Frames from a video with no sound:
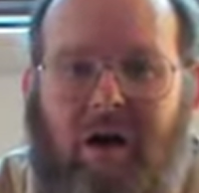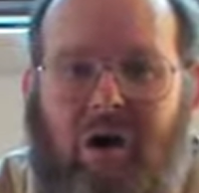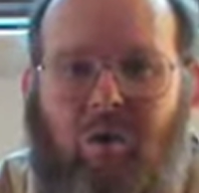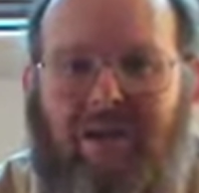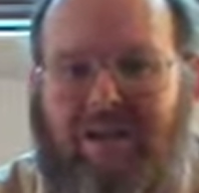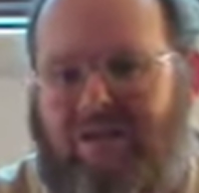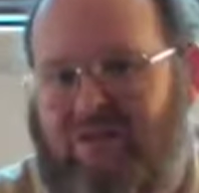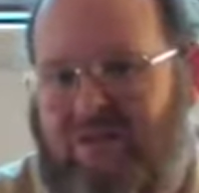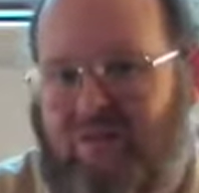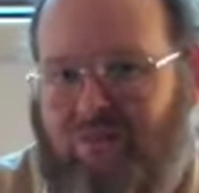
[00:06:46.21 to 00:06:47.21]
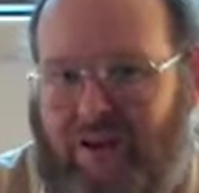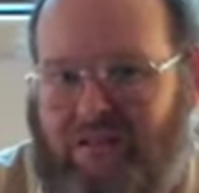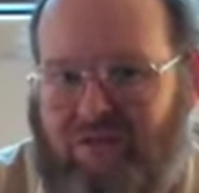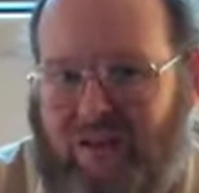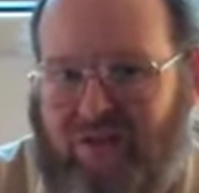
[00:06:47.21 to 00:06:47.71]
We get to see Red
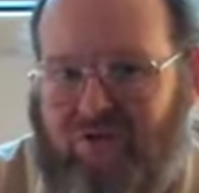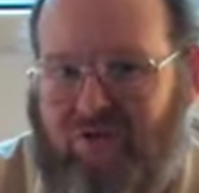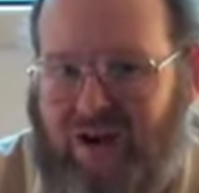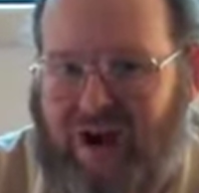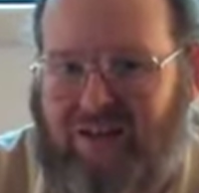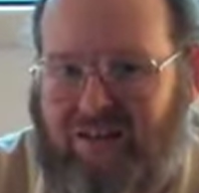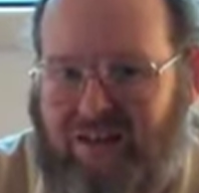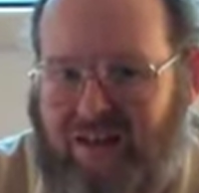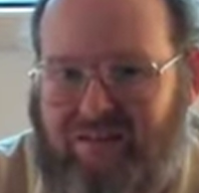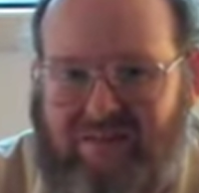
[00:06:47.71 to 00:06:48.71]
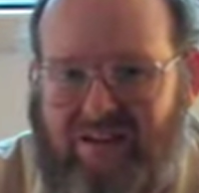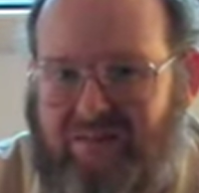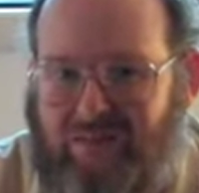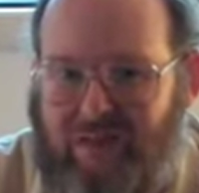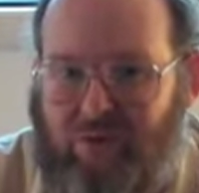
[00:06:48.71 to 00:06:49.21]
Tornado trying to teach
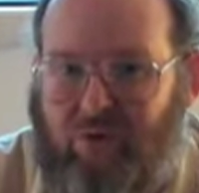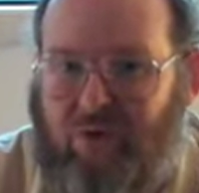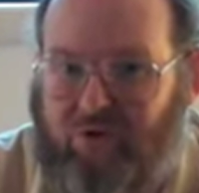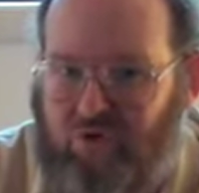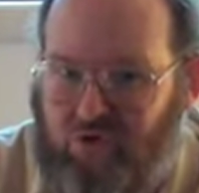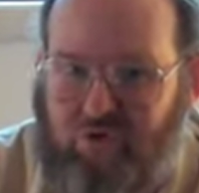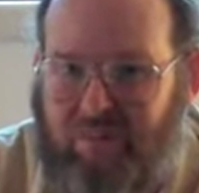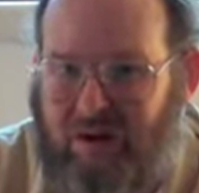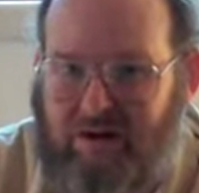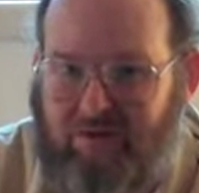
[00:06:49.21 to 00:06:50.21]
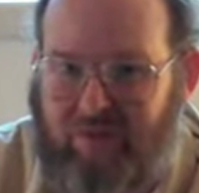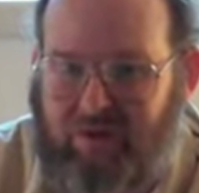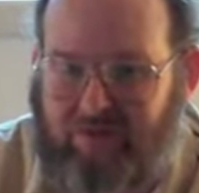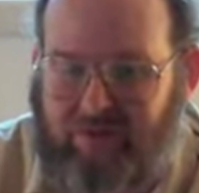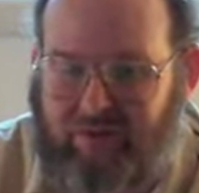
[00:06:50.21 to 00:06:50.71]
these people the true meaning of
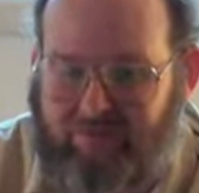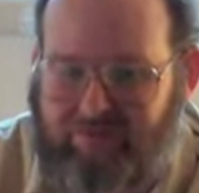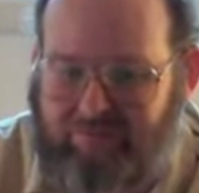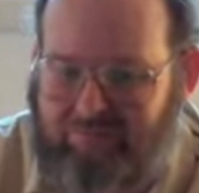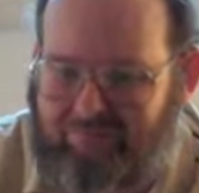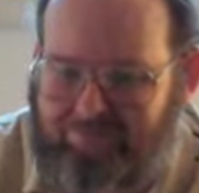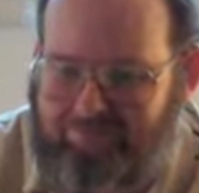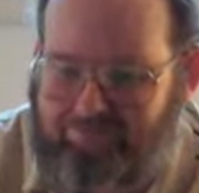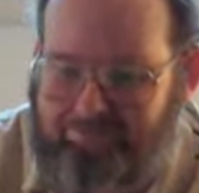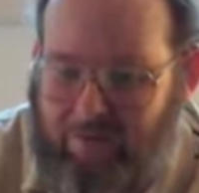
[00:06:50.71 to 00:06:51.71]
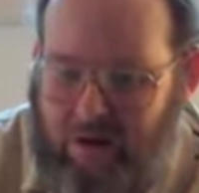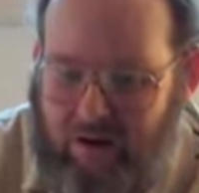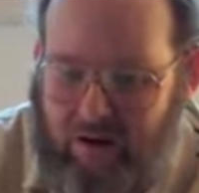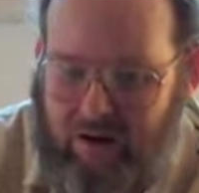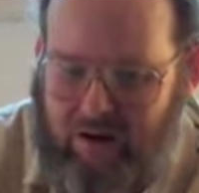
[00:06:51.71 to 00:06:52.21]
Christmas.
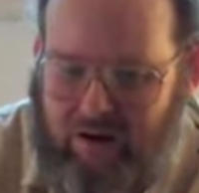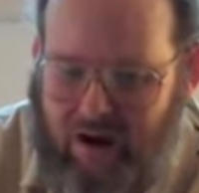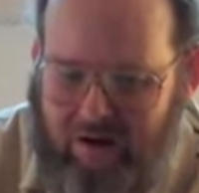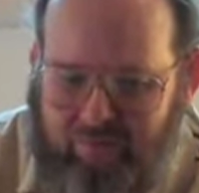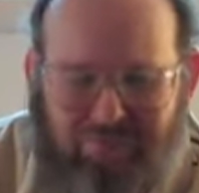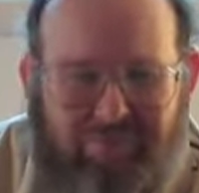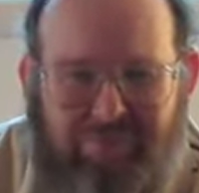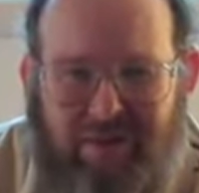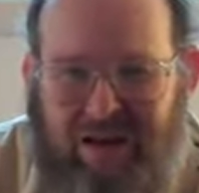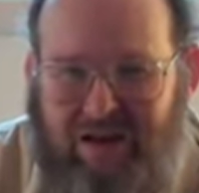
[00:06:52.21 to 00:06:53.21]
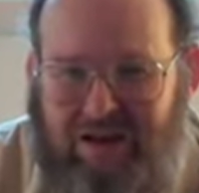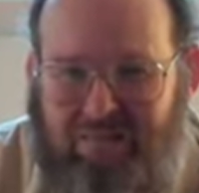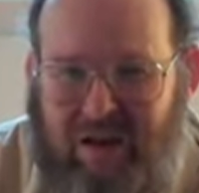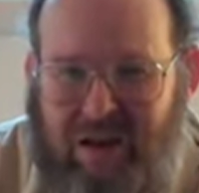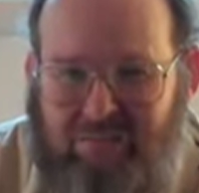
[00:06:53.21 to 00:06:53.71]
Now, the
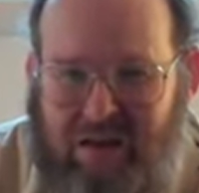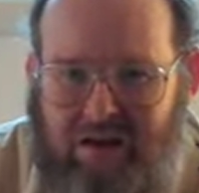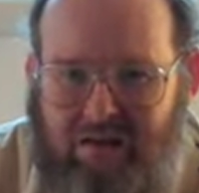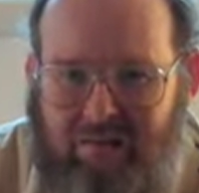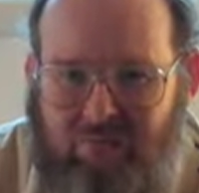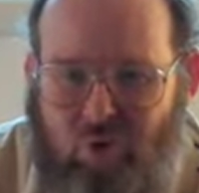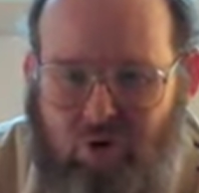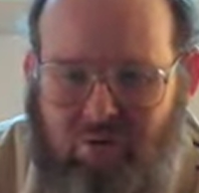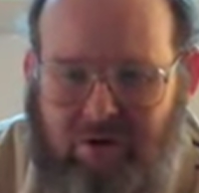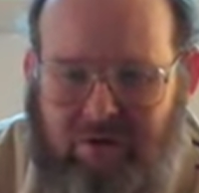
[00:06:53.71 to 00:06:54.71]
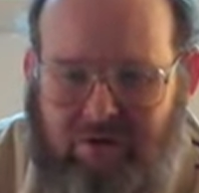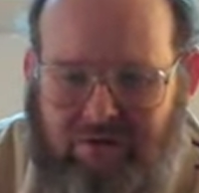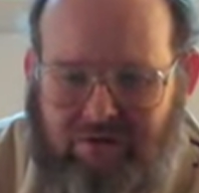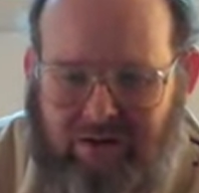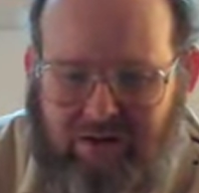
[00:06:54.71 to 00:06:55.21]
ending may be more
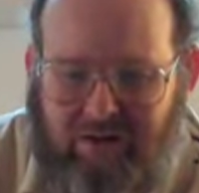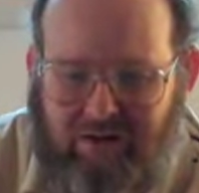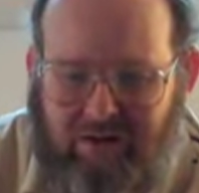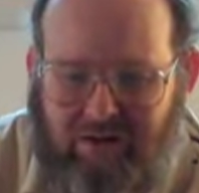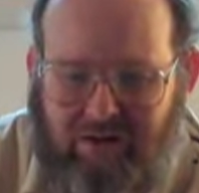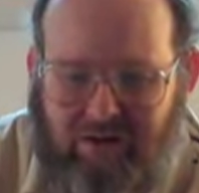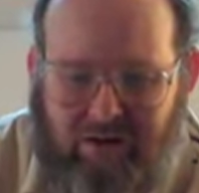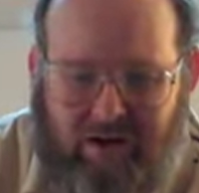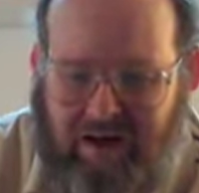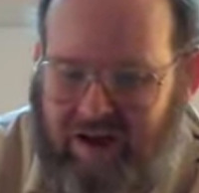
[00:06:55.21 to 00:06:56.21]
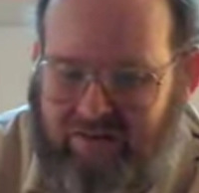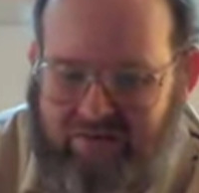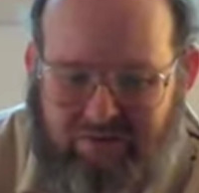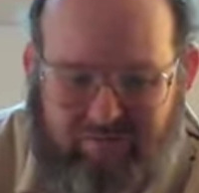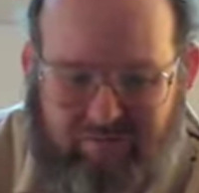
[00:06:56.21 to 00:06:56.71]
realistic, I
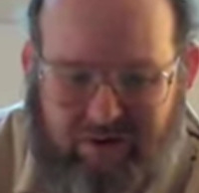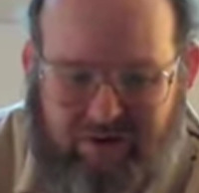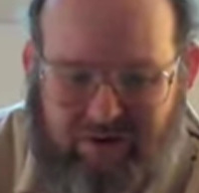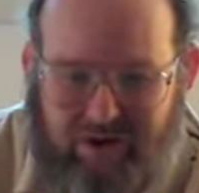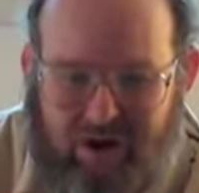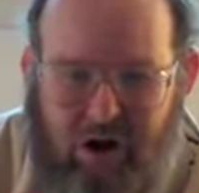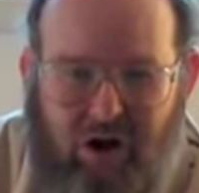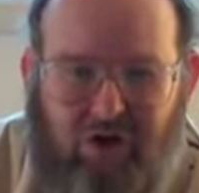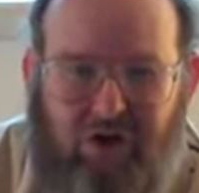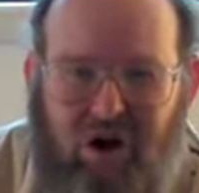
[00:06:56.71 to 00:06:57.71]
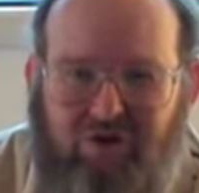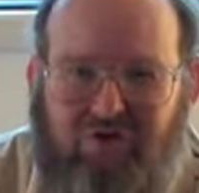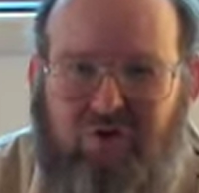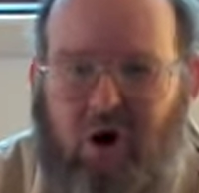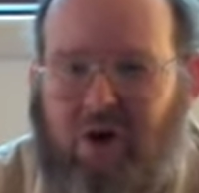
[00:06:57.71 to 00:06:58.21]
guess, but gosh
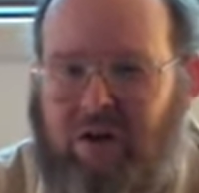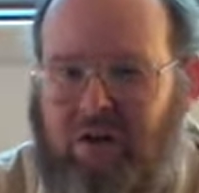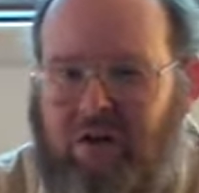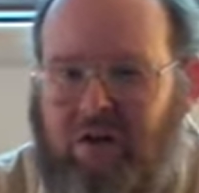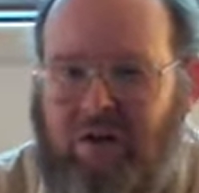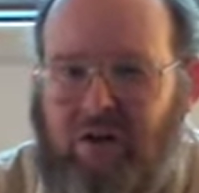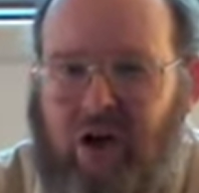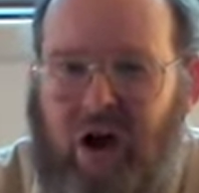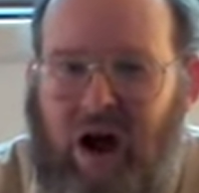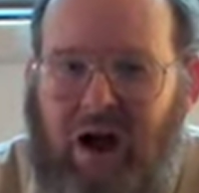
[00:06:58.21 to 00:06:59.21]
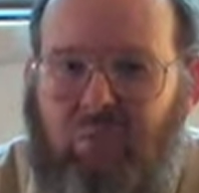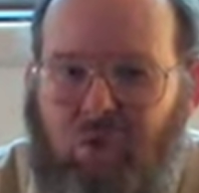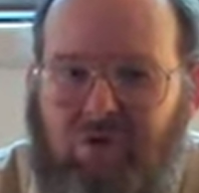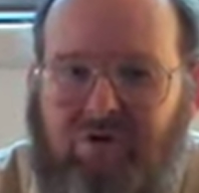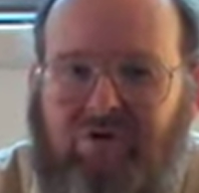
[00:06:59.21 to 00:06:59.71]
darn it, I'm
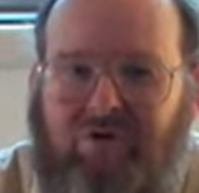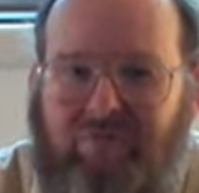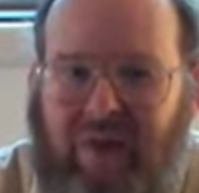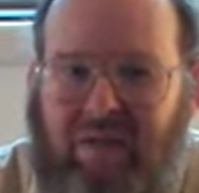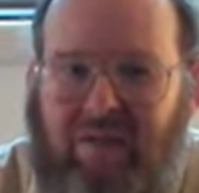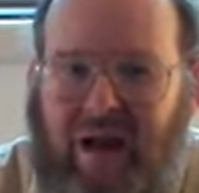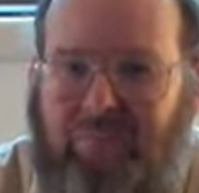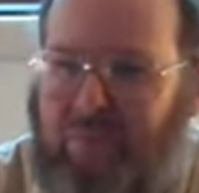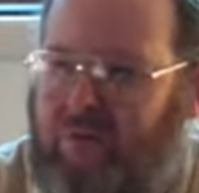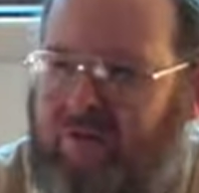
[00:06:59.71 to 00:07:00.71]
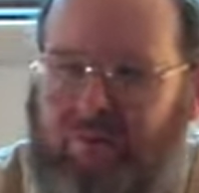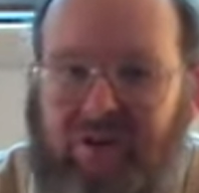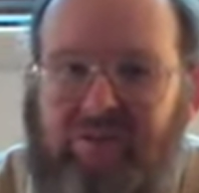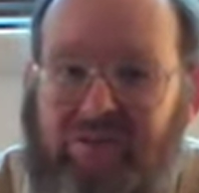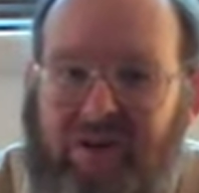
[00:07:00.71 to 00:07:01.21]
willing to suspend that
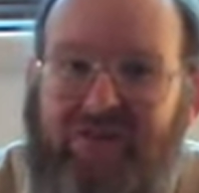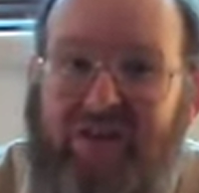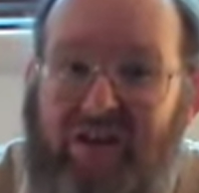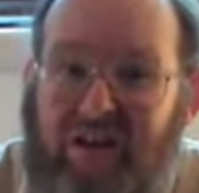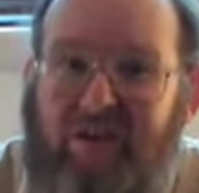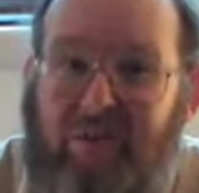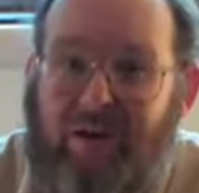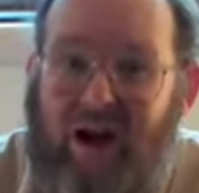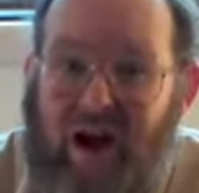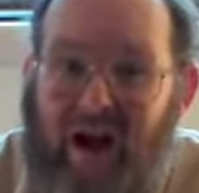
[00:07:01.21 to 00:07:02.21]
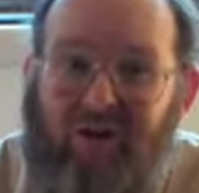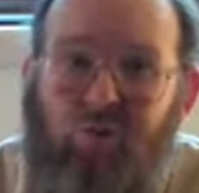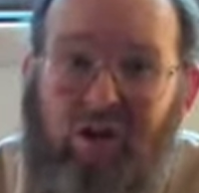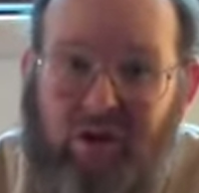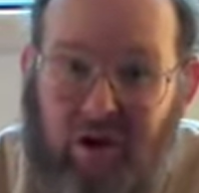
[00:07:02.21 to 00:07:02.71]
disbelief just a little higher
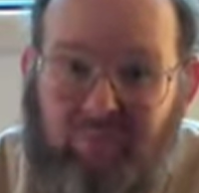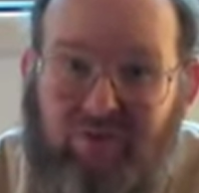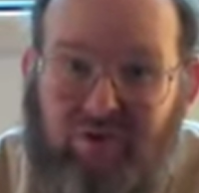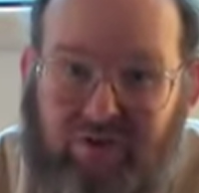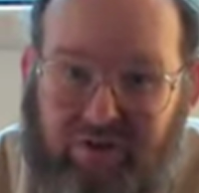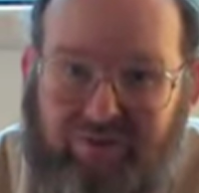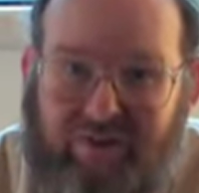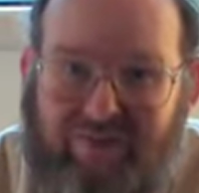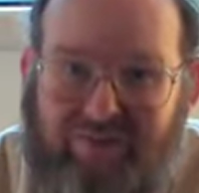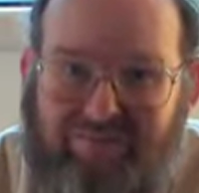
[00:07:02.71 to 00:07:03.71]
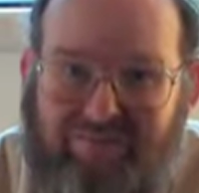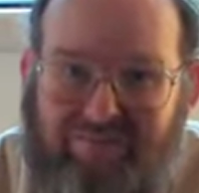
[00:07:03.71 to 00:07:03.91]
when it comes to Christmas.